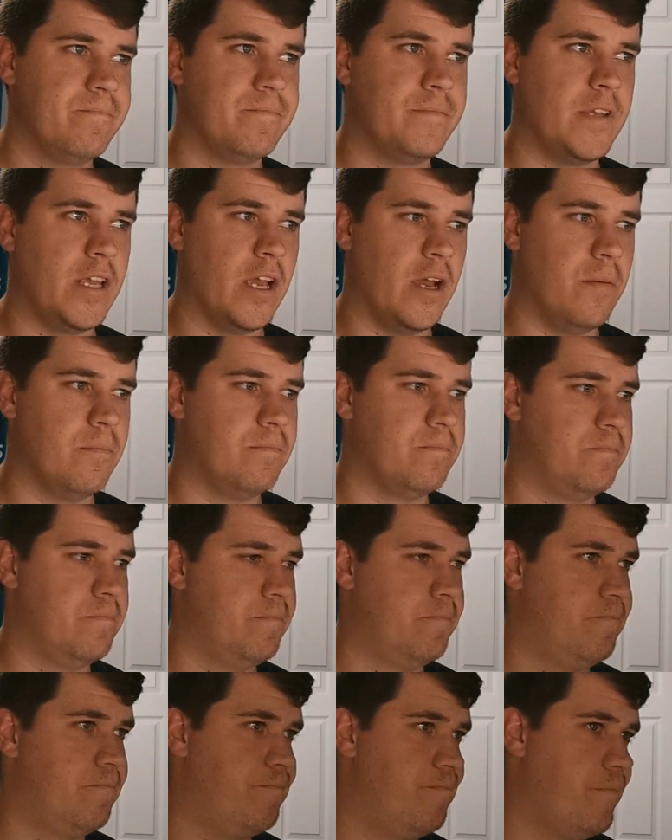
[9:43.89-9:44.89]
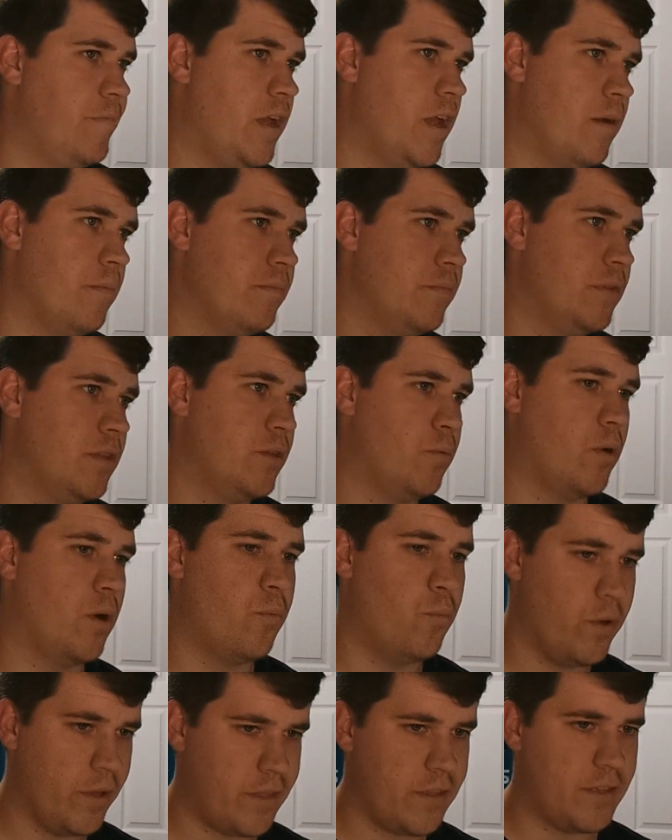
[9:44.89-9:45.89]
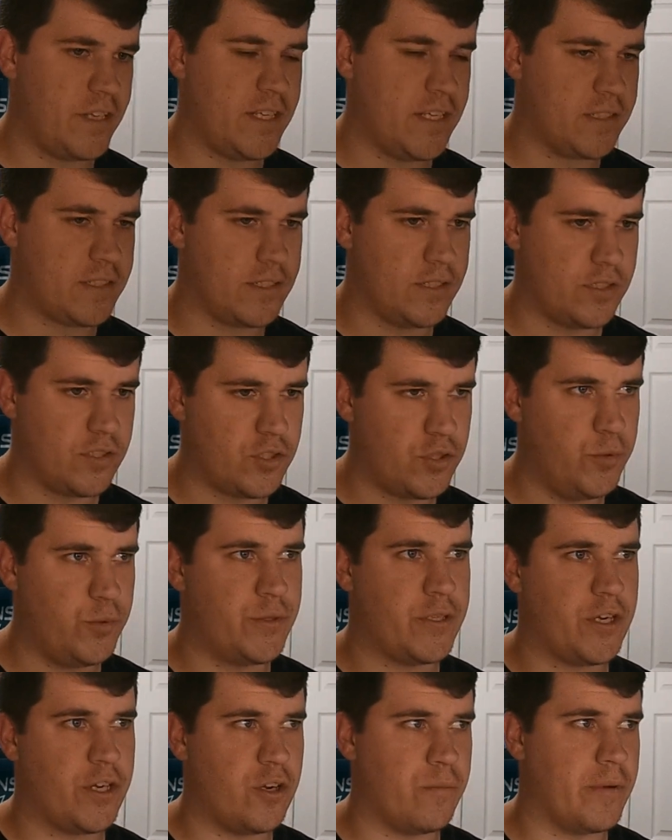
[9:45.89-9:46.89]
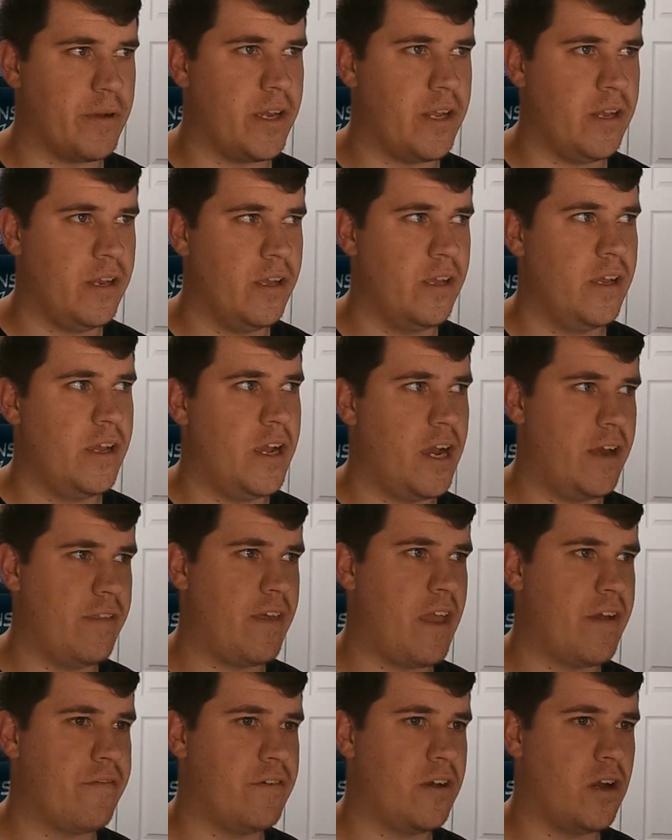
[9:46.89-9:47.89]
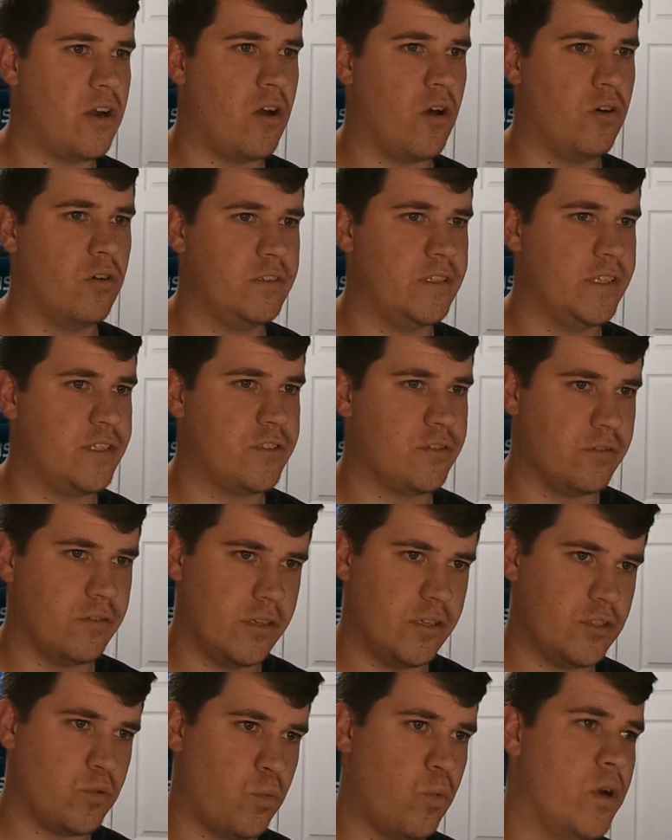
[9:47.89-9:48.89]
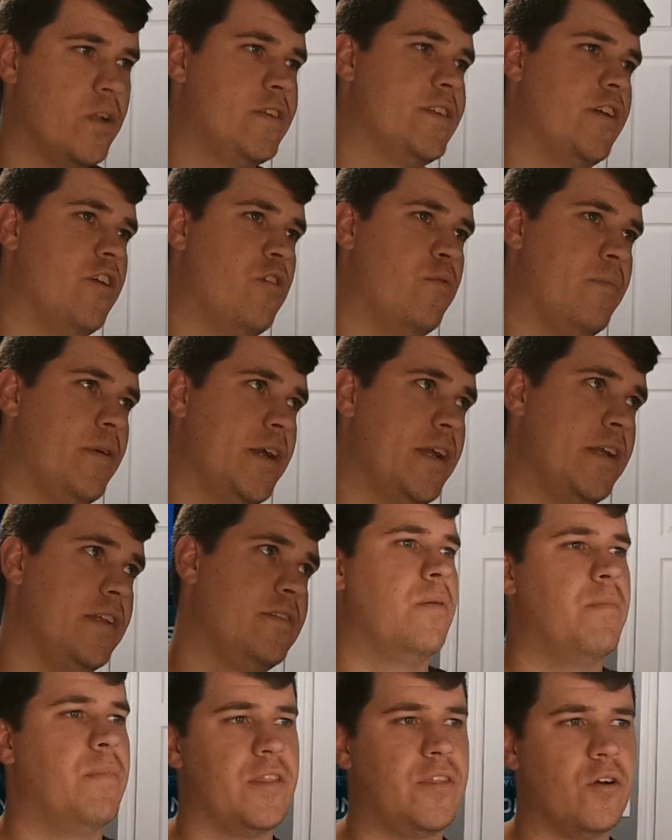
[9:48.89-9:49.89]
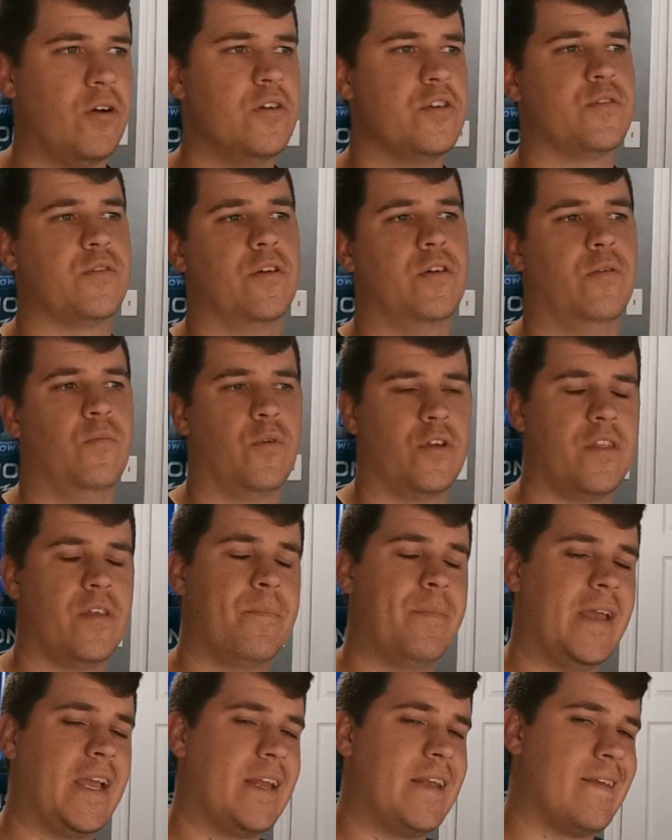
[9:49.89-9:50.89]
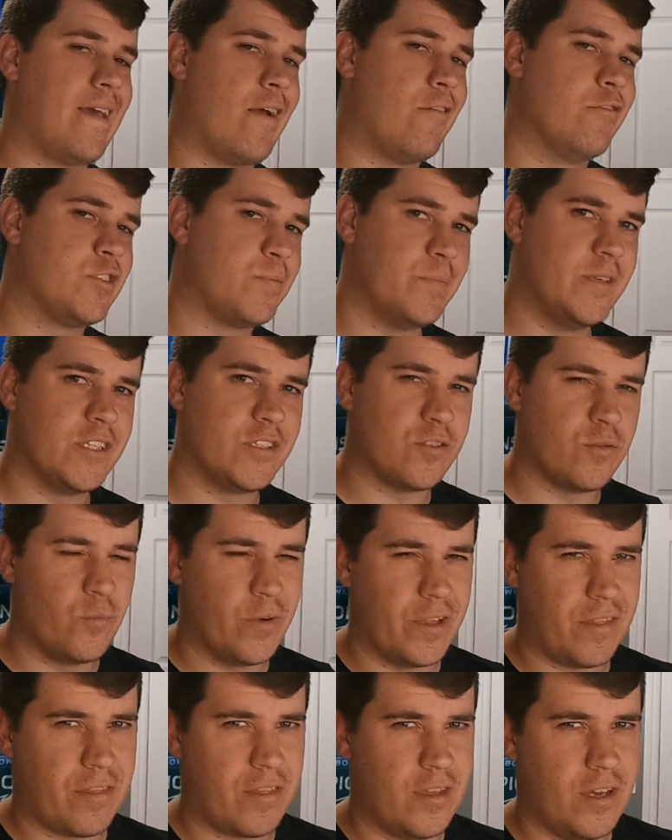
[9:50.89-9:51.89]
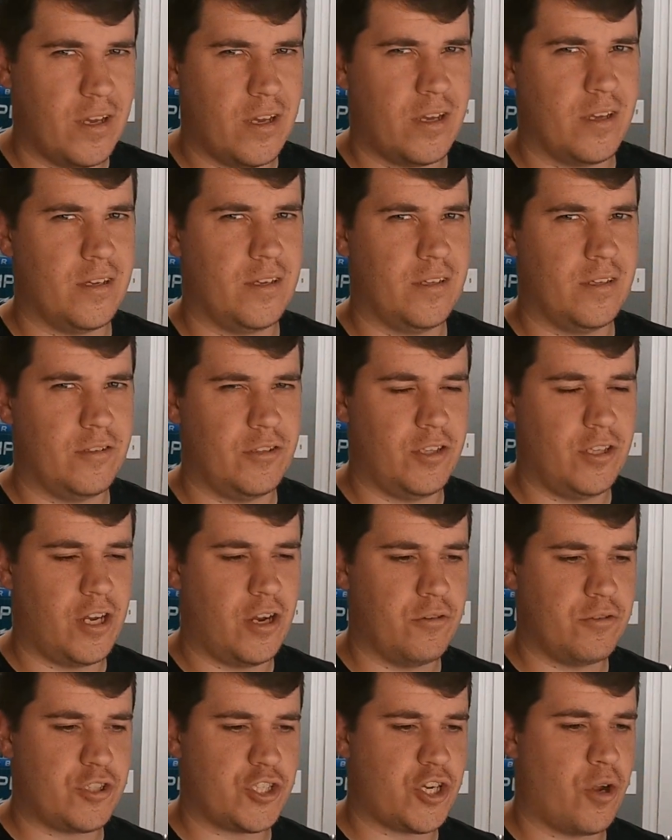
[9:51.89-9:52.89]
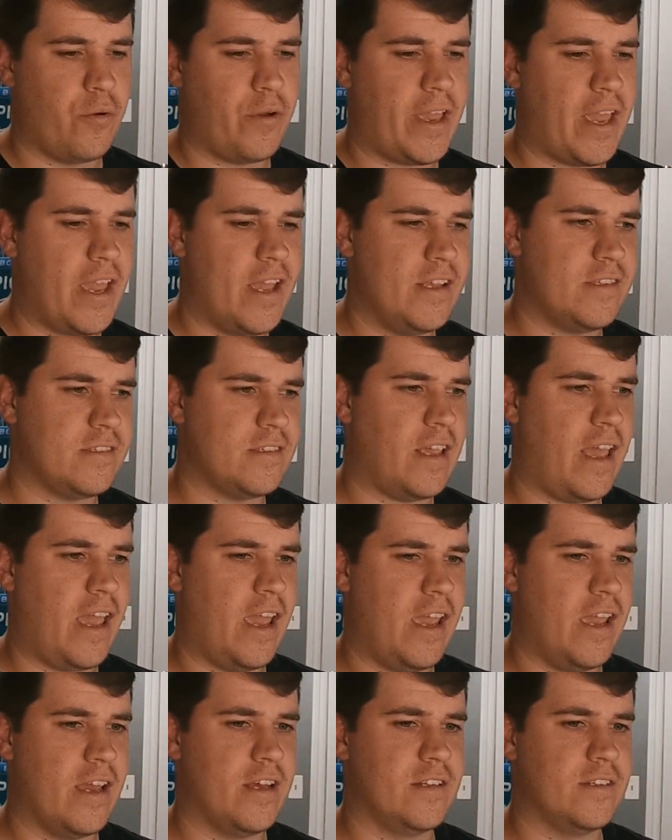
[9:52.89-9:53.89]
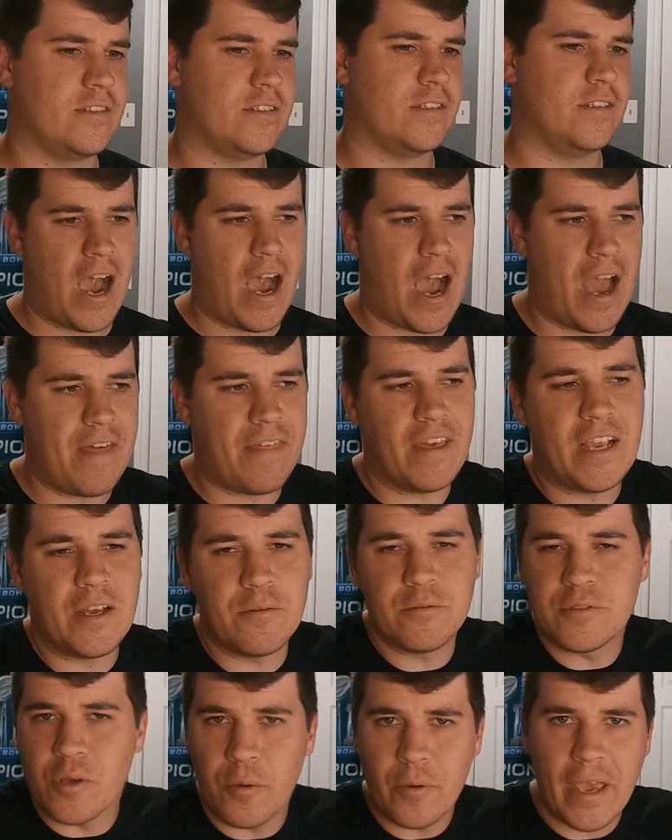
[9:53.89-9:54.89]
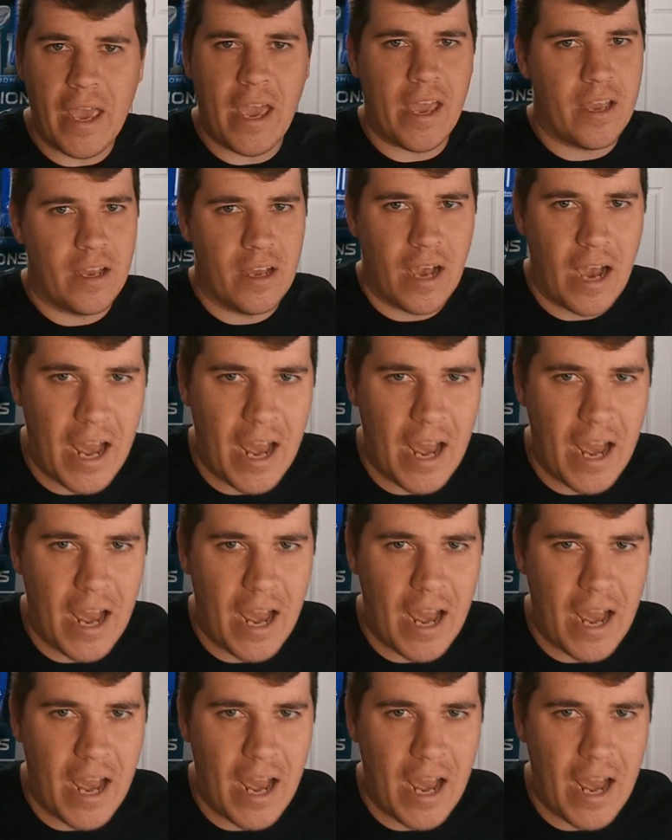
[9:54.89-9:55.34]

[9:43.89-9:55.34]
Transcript: Yeah. The one with the disc is 2 terabyte, and they have an all digital that's 1 terabyte. But those were the big announcements with the showcase, and I think it was okay.